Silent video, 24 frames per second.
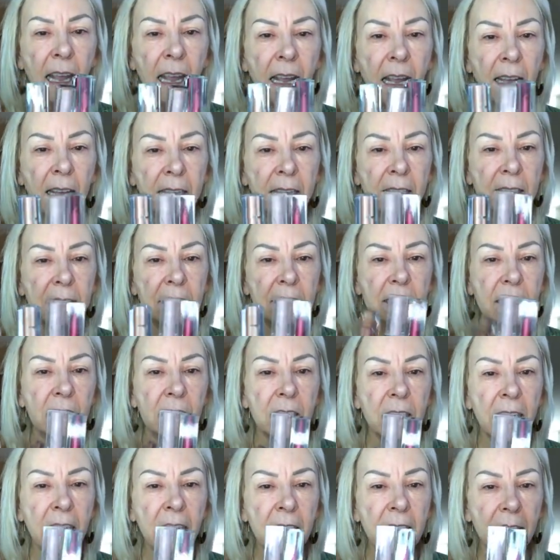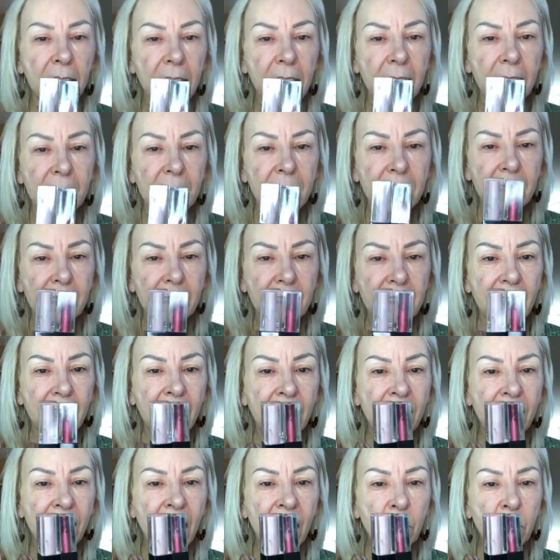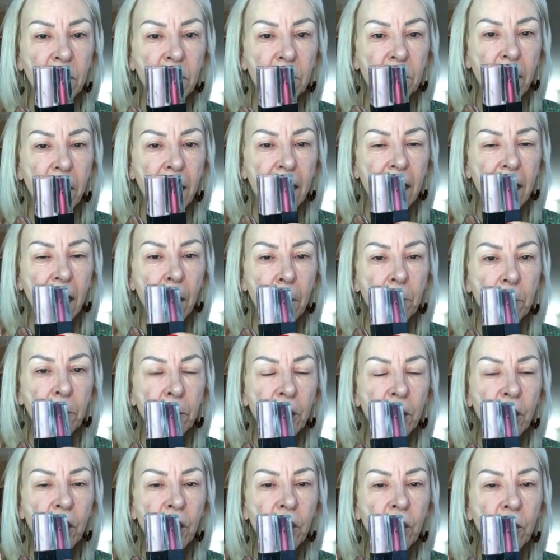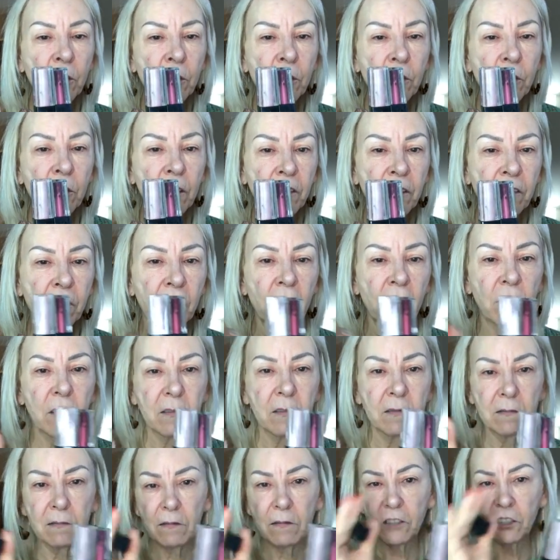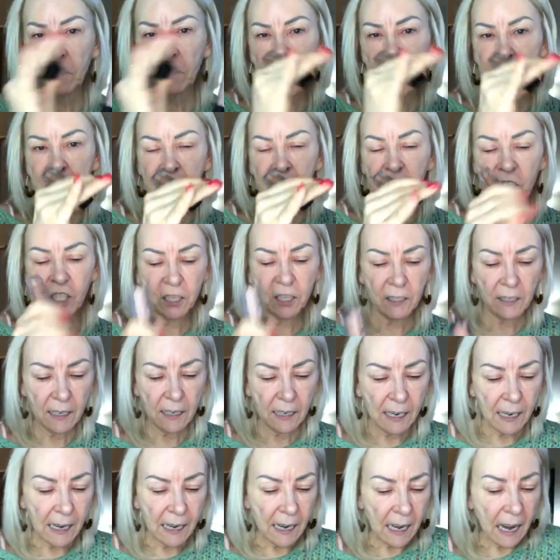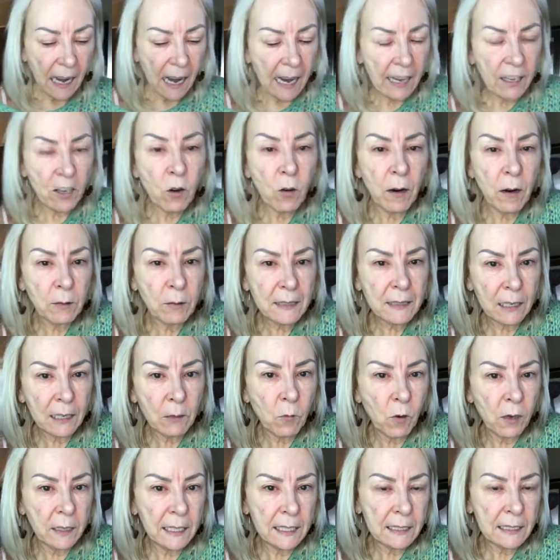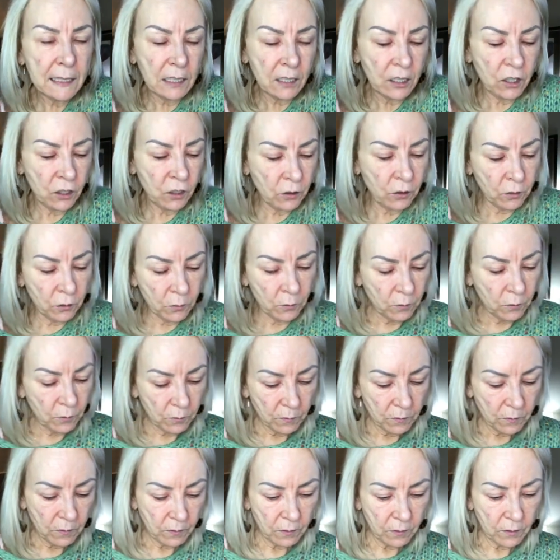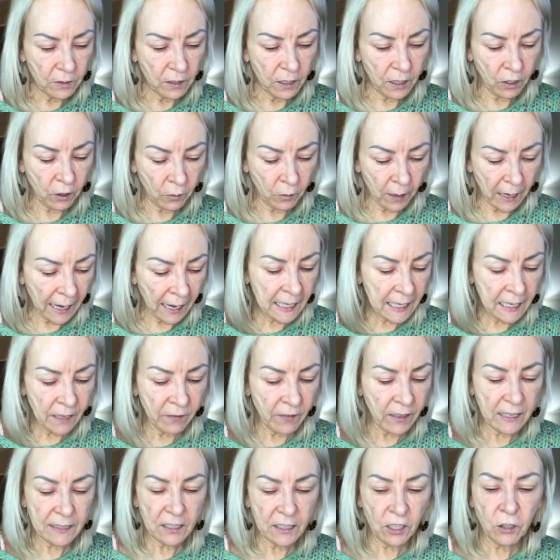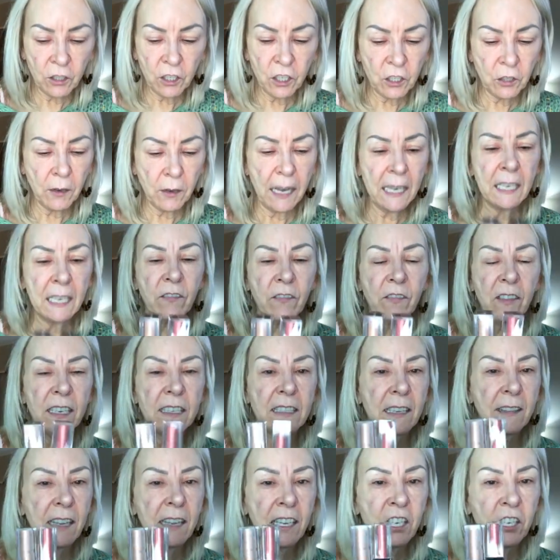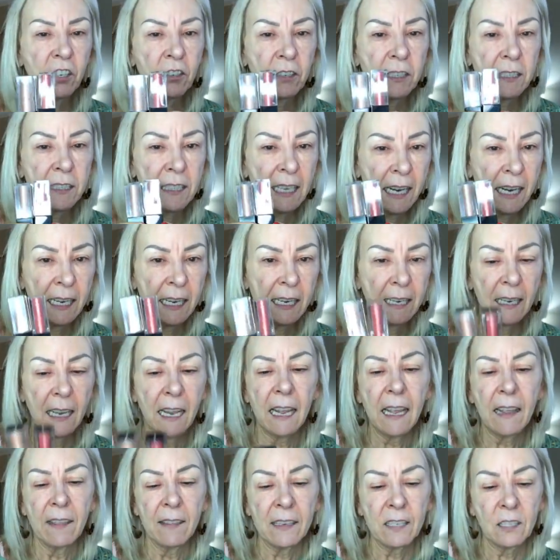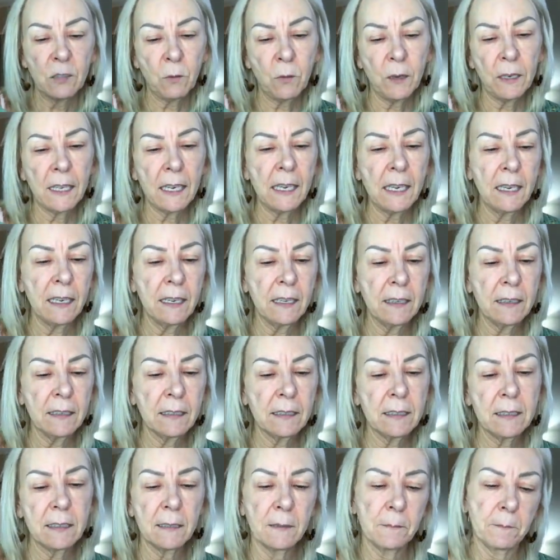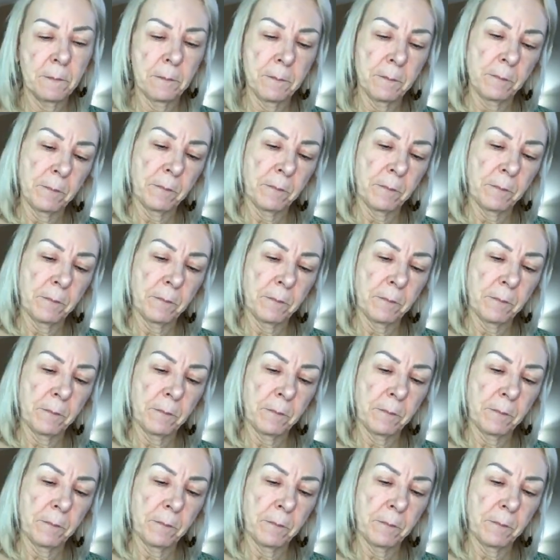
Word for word: and Giggly and that would make a beautiful transition. I know I was like wanting to do you know, any of these. You can do any of these, and then you can take, this one is